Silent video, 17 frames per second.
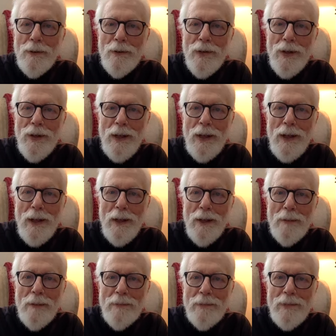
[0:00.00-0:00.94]
of the law.
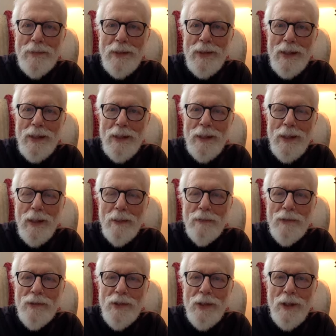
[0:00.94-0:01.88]
Love
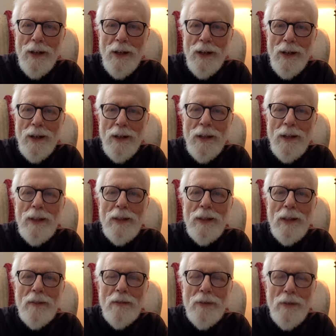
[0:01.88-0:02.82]
is the law,
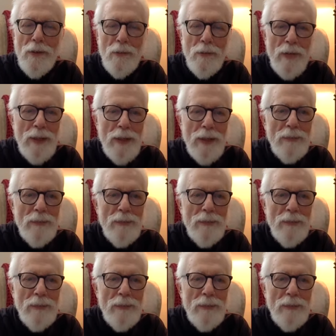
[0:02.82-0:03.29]
love under will.